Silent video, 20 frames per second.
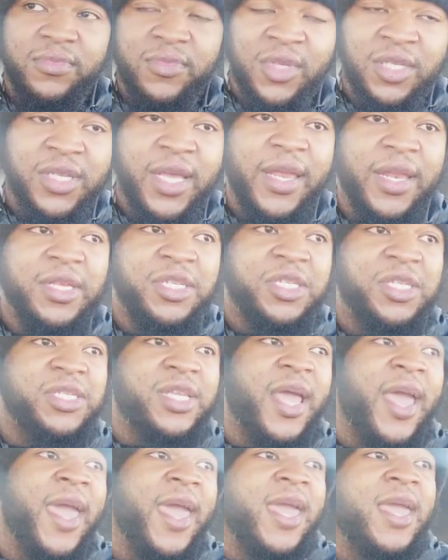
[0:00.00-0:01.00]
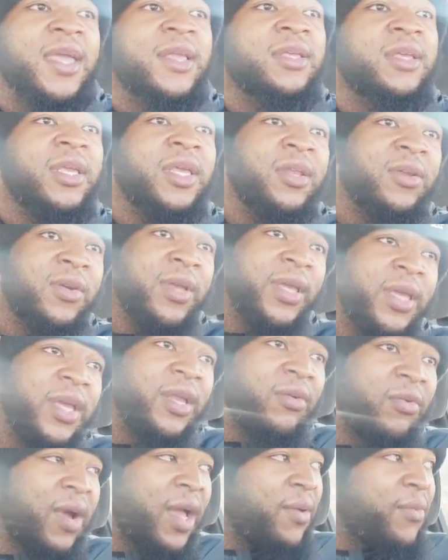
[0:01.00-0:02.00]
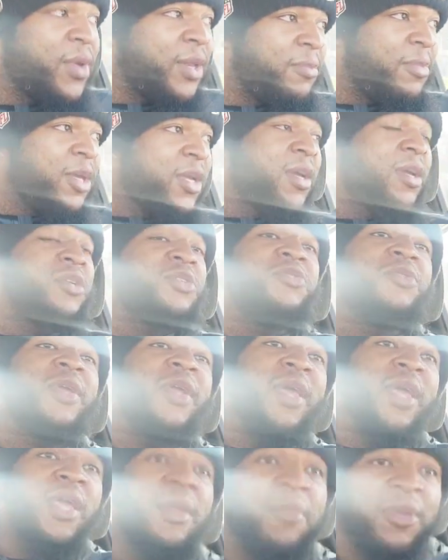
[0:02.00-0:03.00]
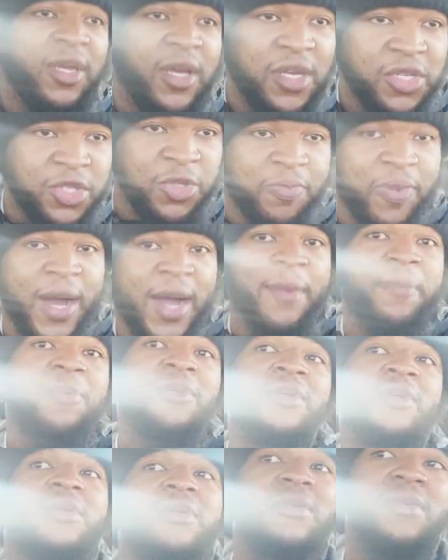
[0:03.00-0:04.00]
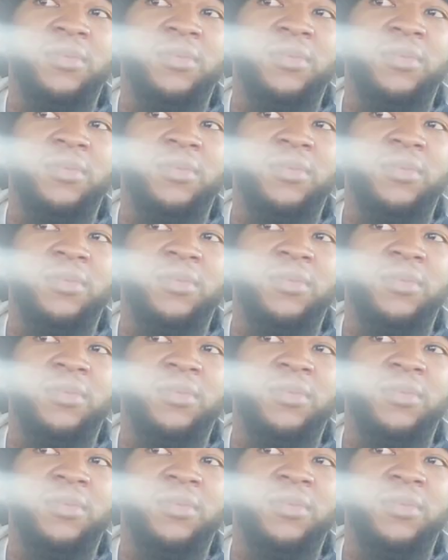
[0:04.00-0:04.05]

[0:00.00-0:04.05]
Instead of just hate and get and get away with it because you can, because you're popular.